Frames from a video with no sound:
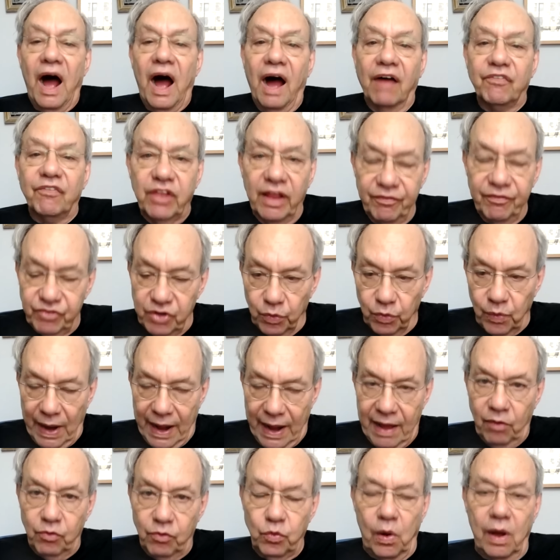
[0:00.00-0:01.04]
I've lived
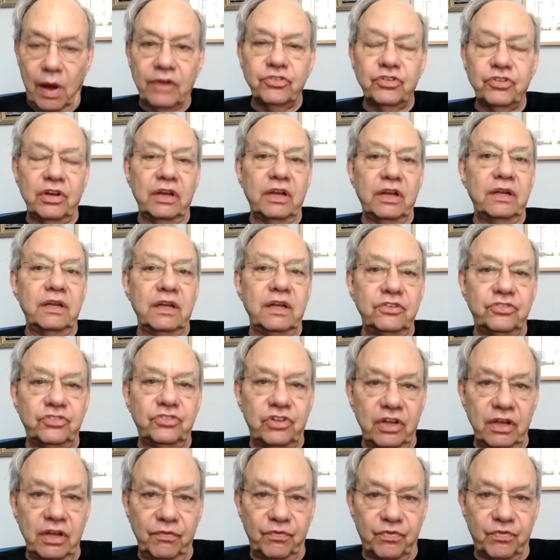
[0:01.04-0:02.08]
around Washington,
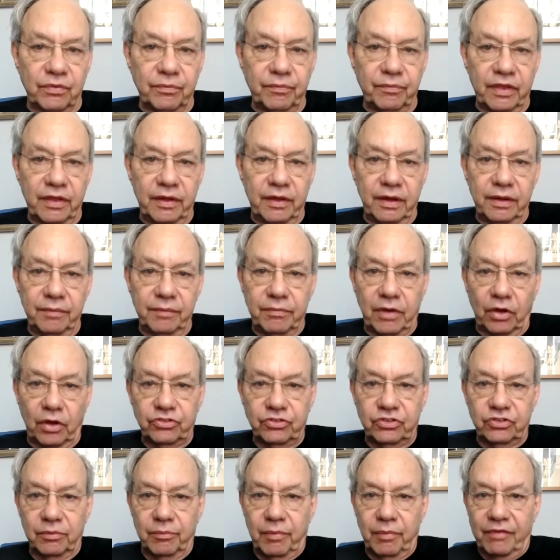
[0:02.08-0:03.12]
D.C. for
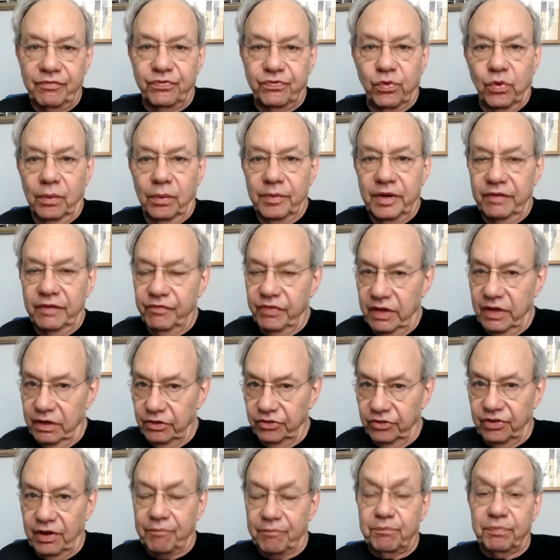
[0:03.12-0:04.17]
most of my formative
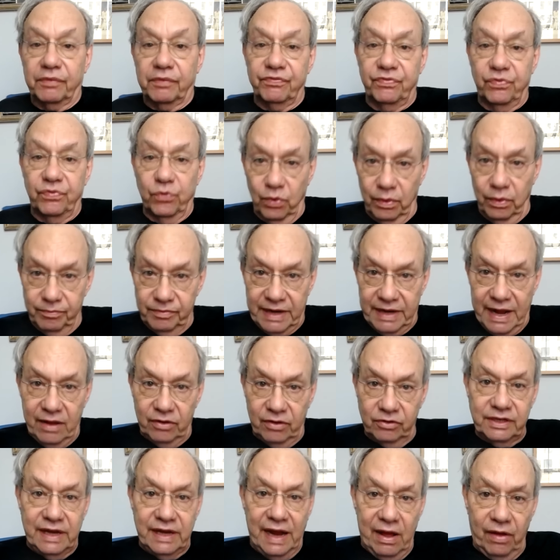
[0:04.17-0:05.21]
years. I've performed
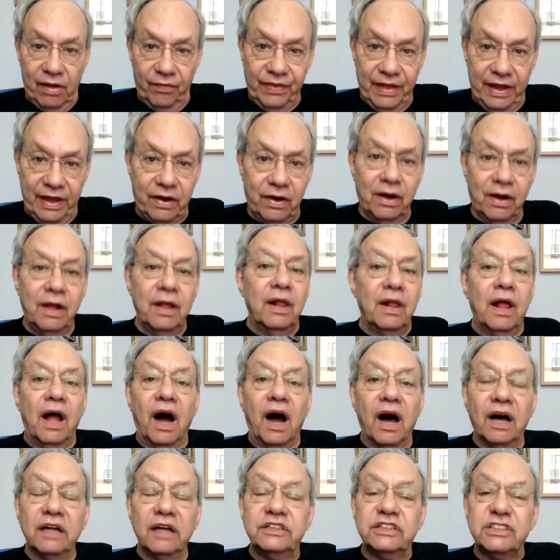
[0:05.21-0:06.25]
downtown there
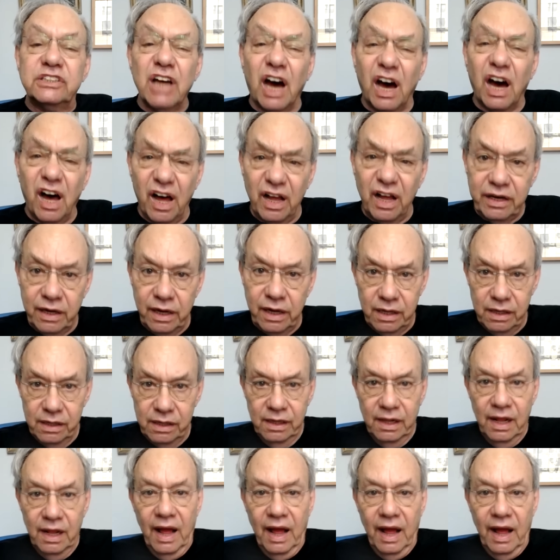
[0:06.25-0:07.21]
a ton.